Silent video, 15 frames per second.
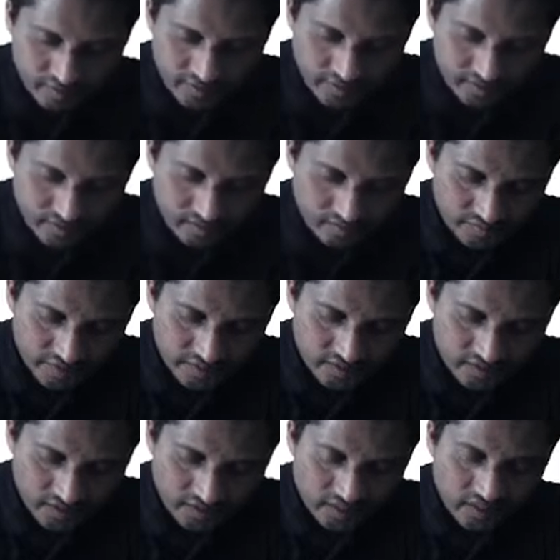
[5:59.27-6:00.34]
Okay, this is very
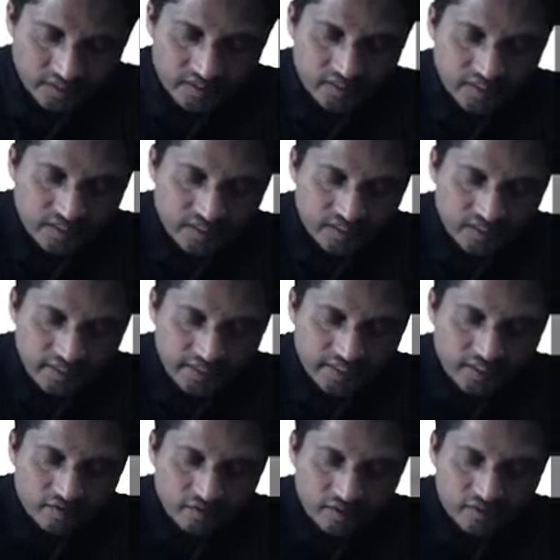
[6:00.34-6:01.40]
standard result. A
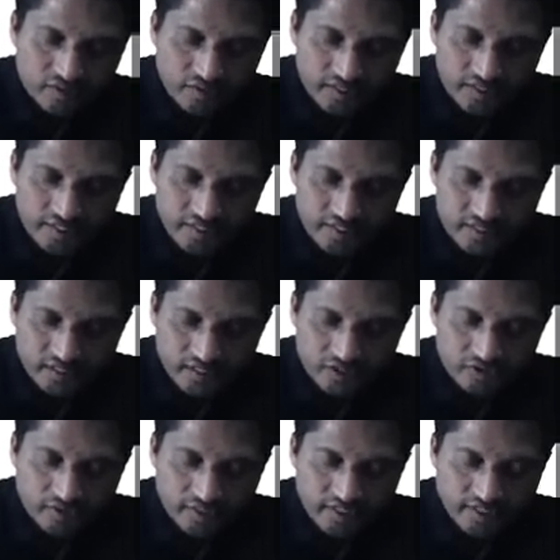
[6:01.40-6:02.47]
into adjoint A is
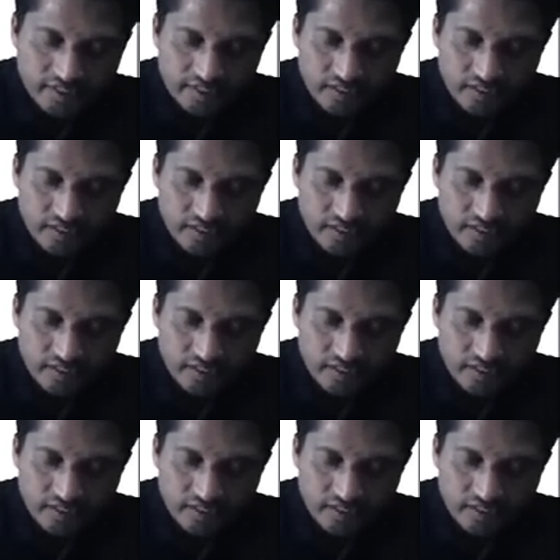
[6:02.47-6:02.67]
adjoint A